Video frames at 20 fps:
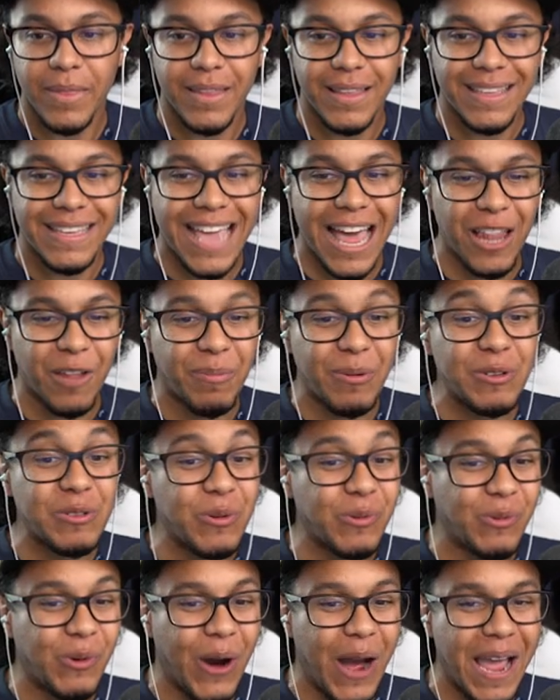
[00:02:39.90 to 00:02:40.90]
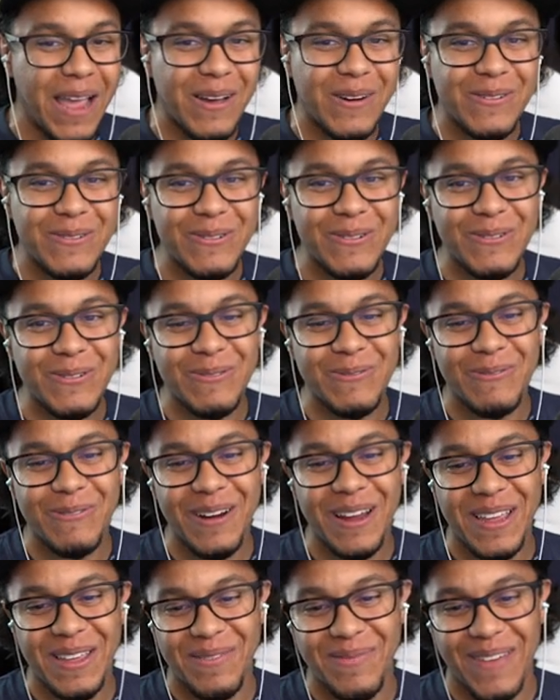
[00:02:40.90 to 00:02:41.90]
Calipers white. Oh,
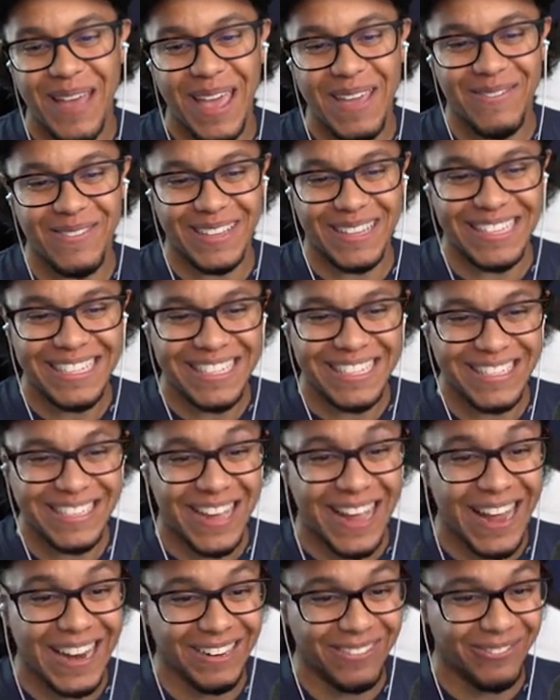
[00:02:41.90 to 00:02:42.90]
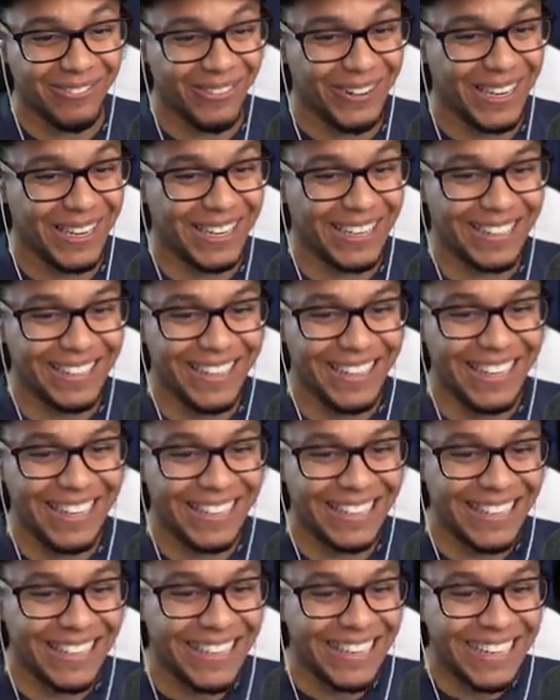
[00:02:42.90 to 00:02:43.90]
wee, baby. This is kind of freaking clean.
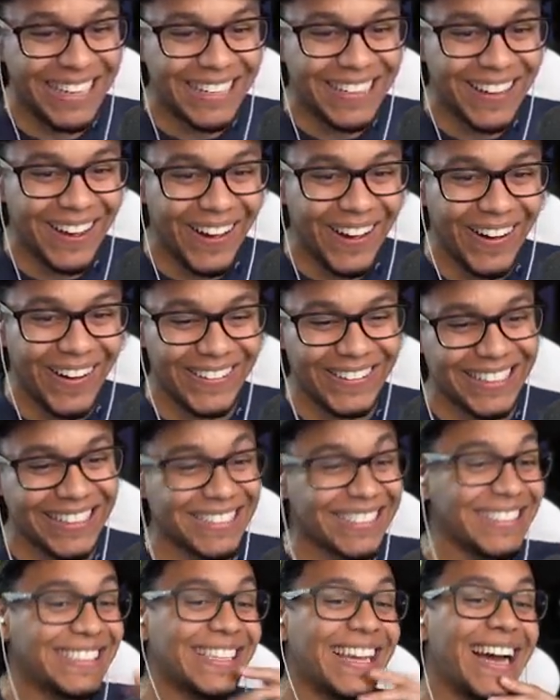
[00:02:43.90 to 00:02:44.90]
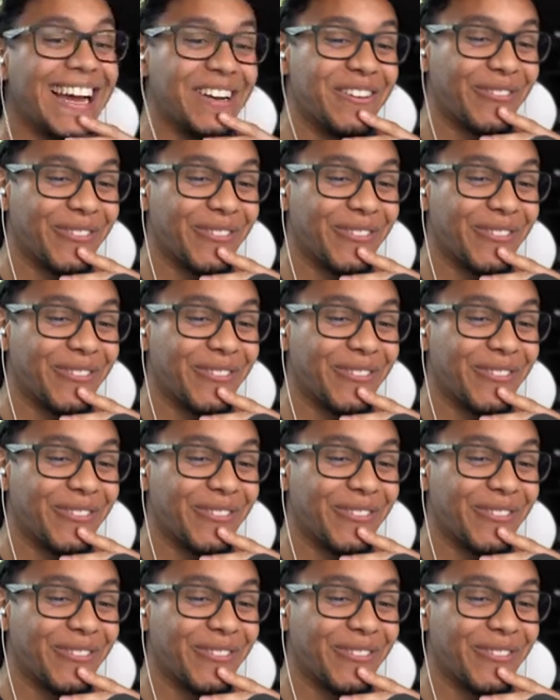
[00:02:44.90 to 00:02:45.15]
Y'all, this is kind of